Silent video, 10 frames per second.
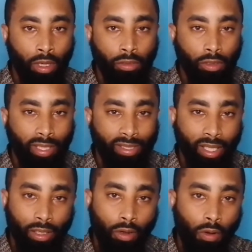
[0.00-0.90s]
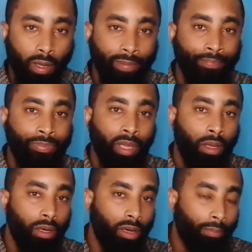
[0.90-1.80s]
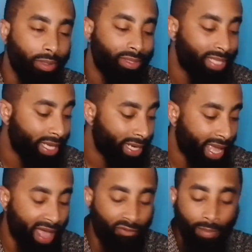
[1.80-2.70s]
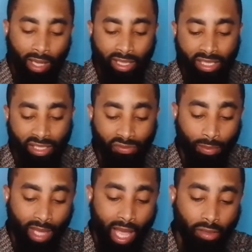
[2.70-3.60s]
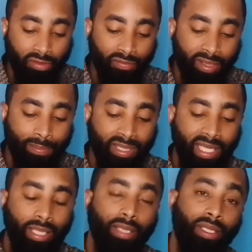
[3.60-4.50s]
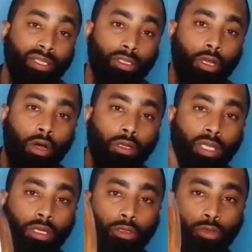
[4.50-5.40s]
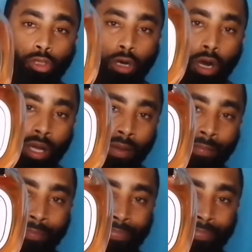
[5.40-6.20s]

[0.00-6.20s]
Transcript: So let's get it going. Number 10 I have on my list is from the house of Diptyque, and this is called Trois.